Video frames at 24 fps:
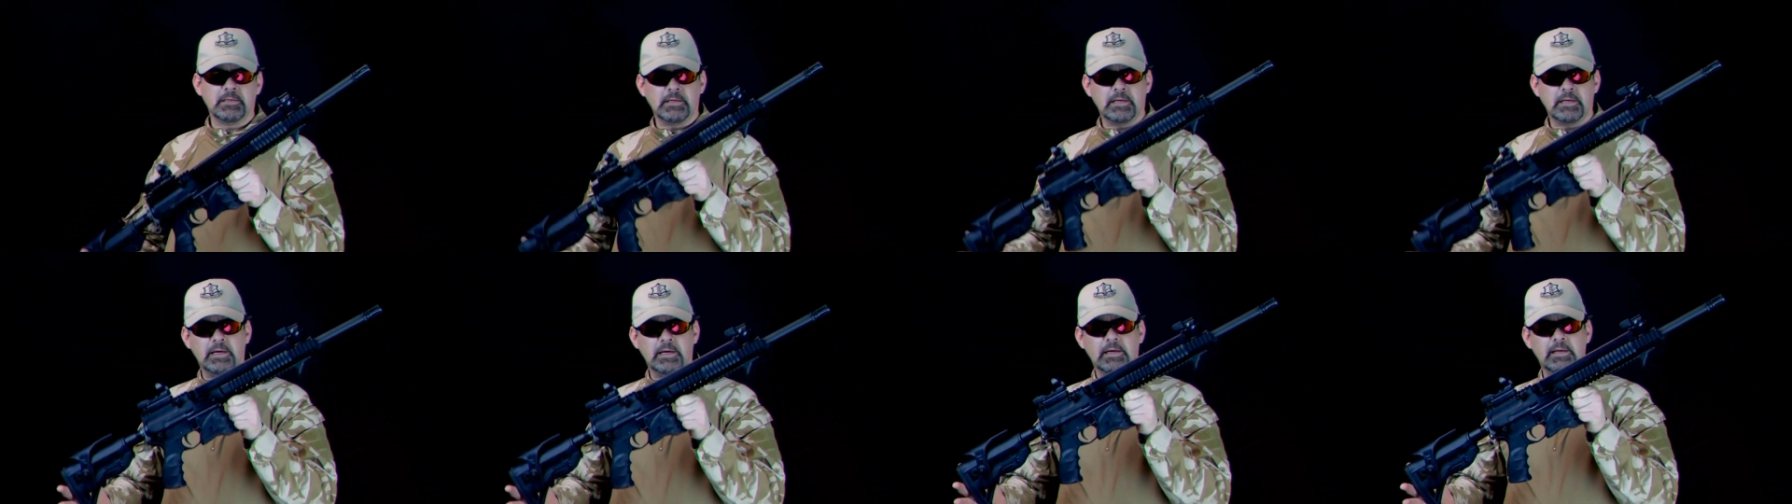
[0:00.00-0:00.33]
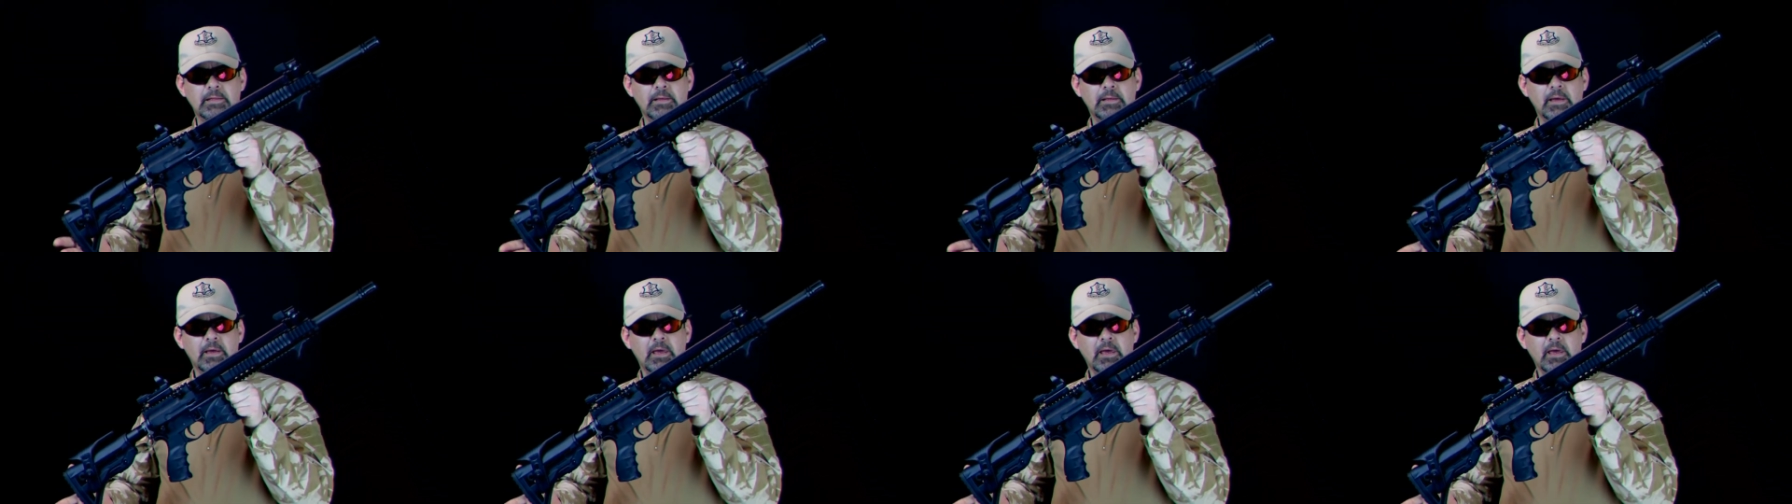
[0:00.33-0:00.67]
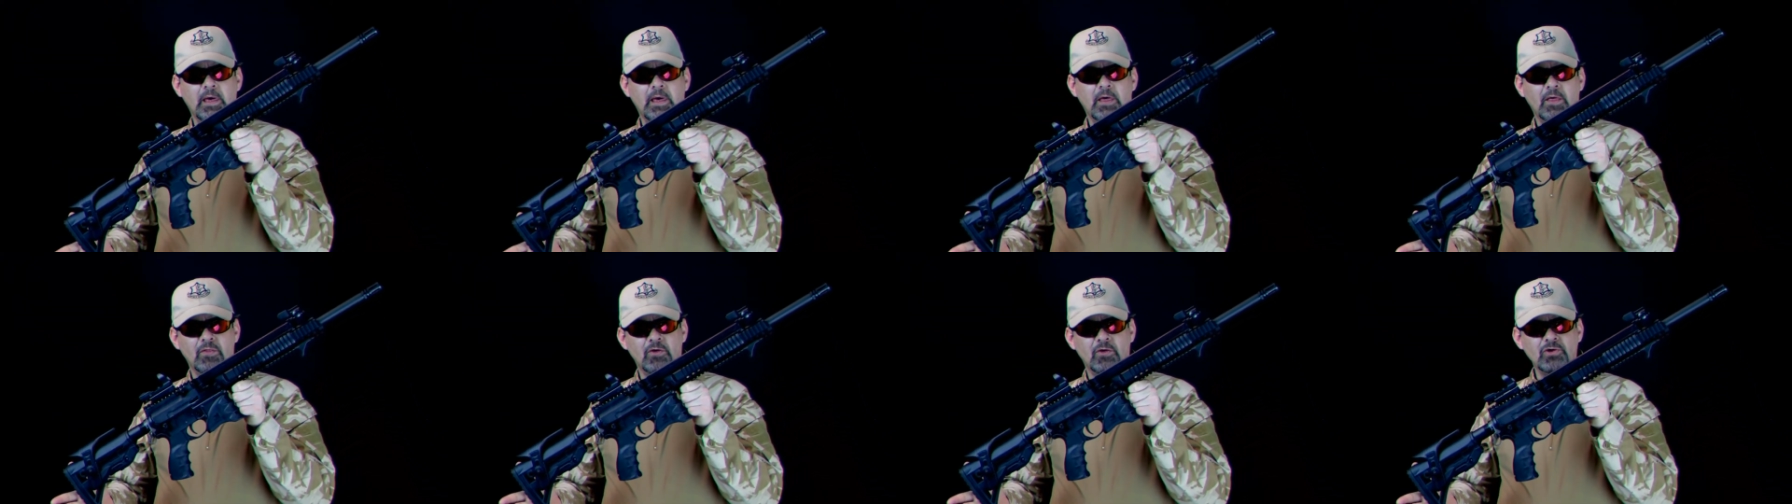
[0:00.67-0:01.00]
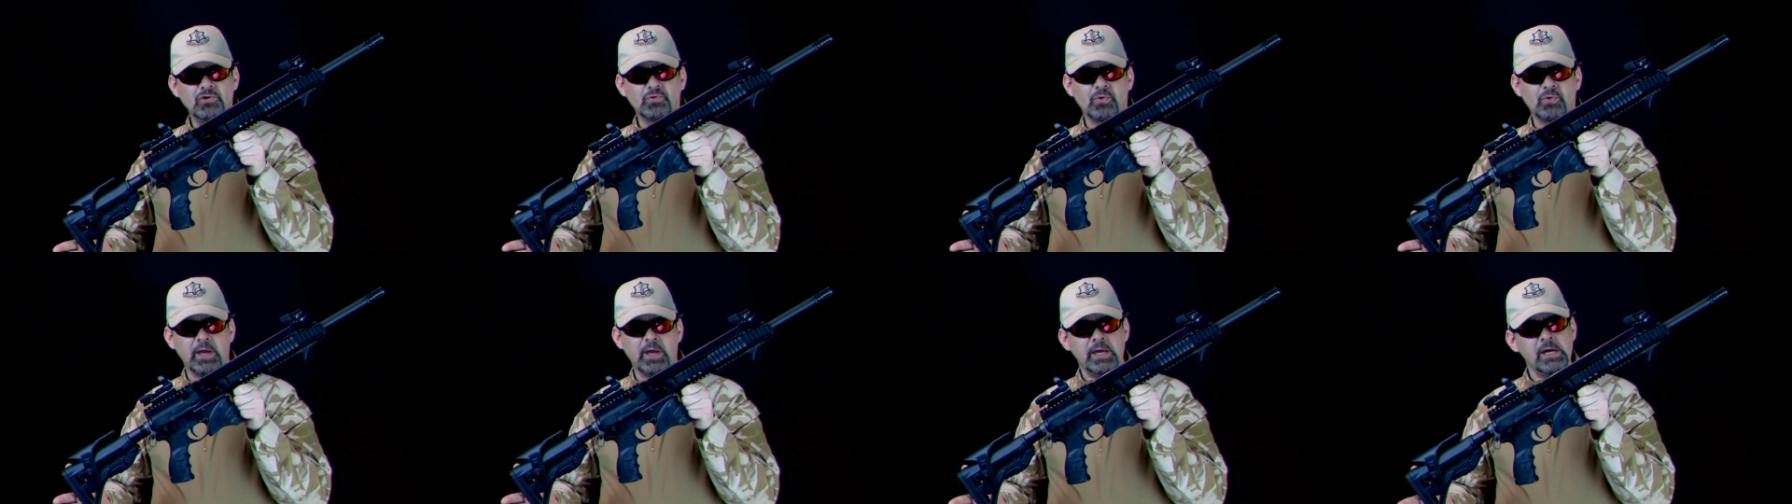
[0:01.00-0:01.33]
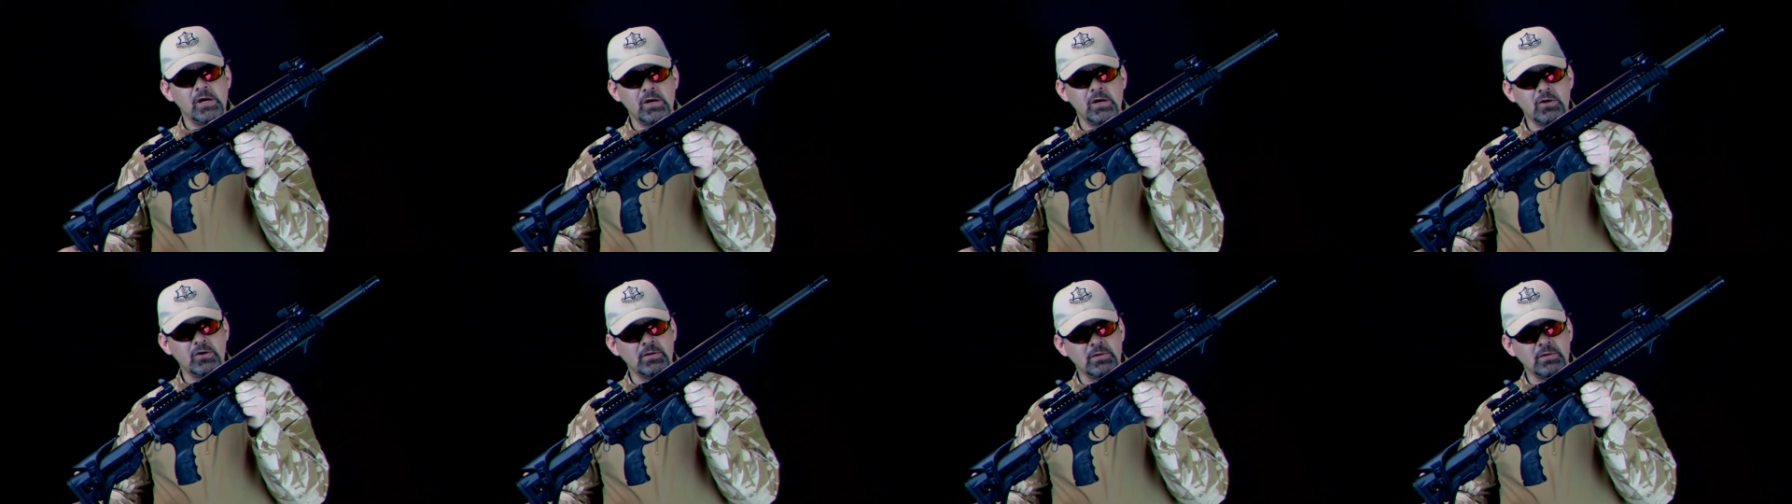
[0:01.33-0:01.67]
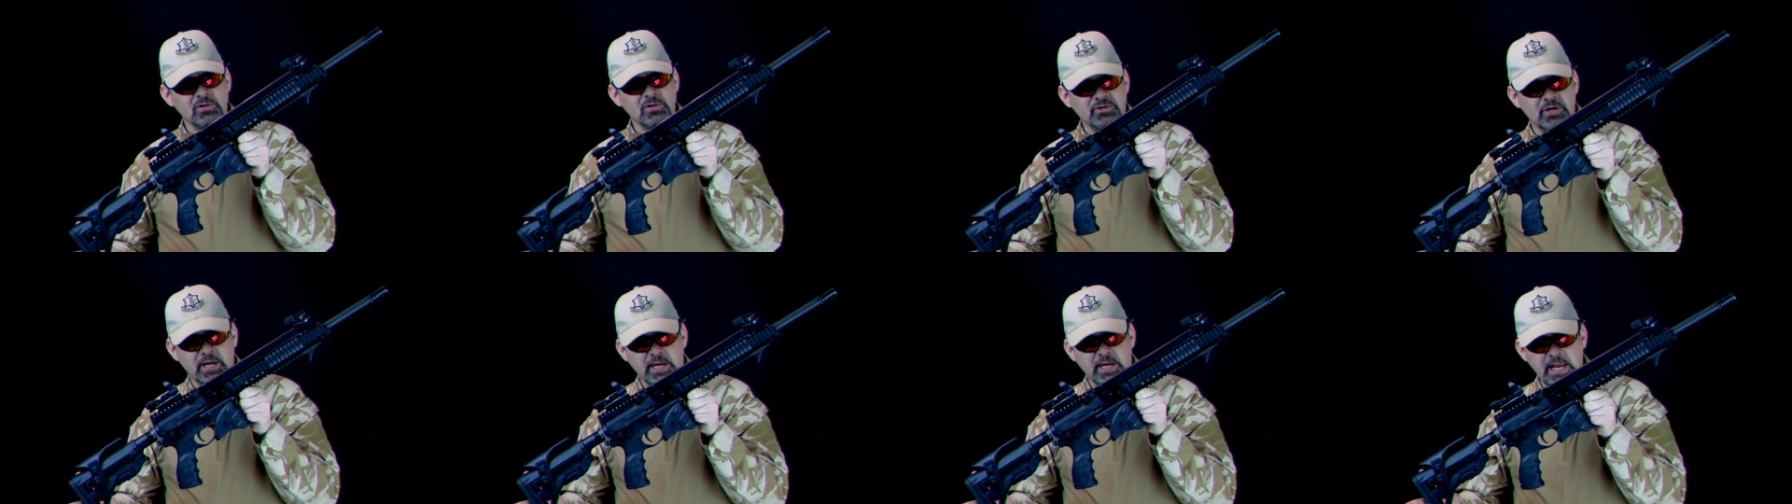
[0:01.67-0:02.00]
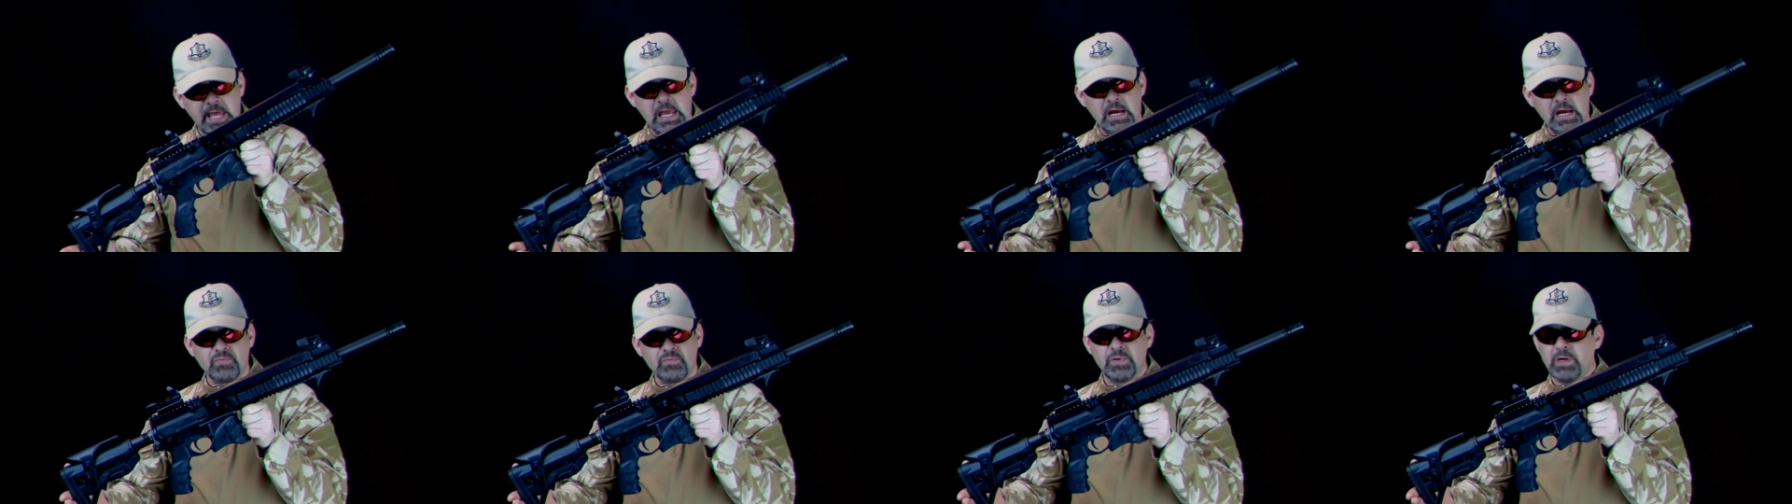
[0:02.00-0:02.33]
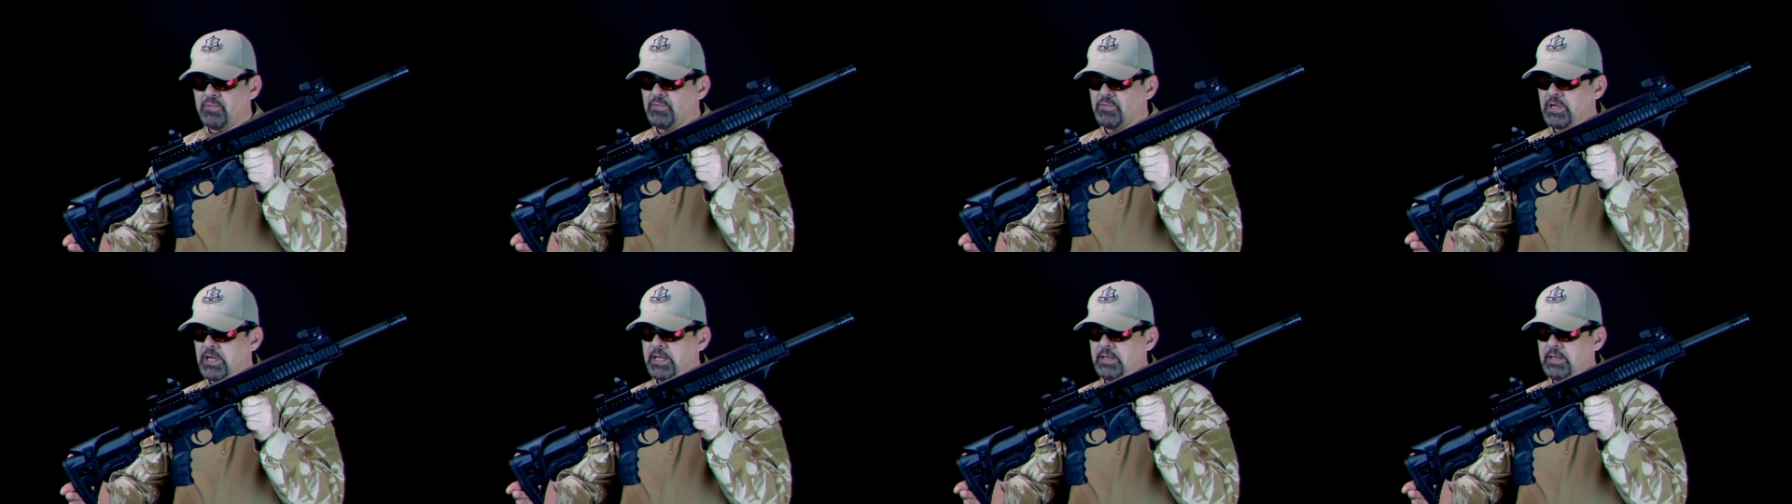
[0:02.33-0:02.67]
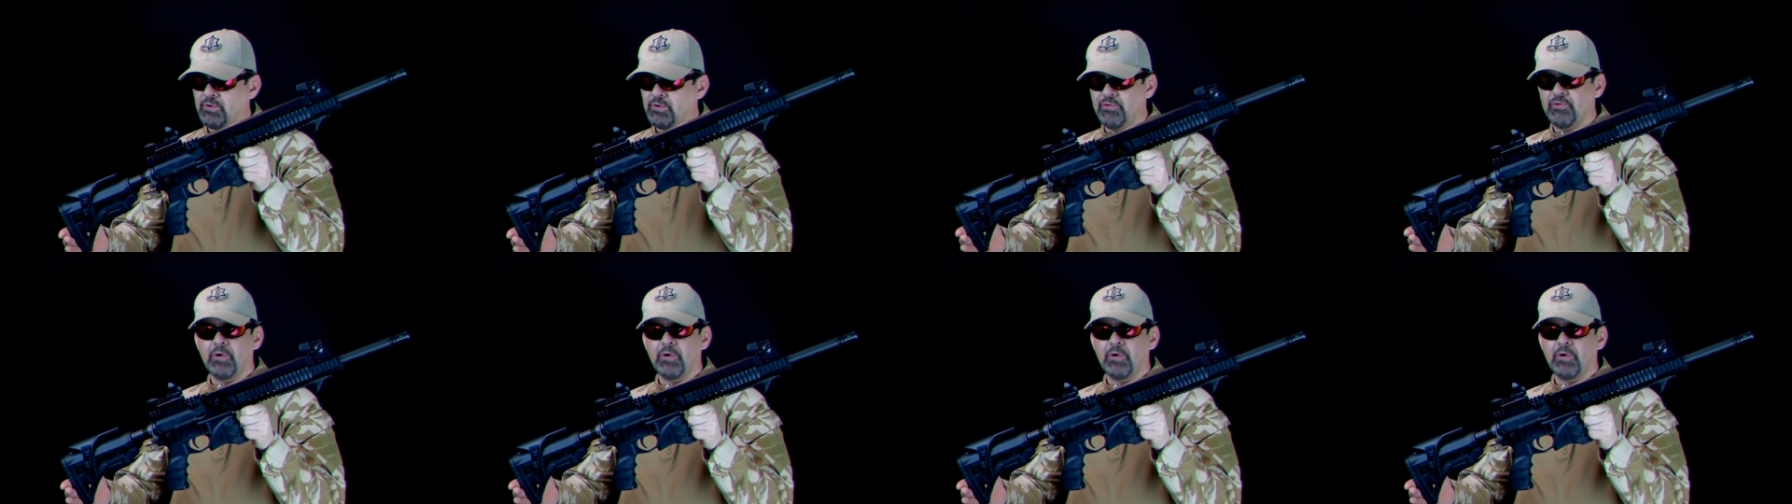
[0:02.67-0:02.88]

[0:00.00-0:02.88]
and this right here, it looks like an AR-15.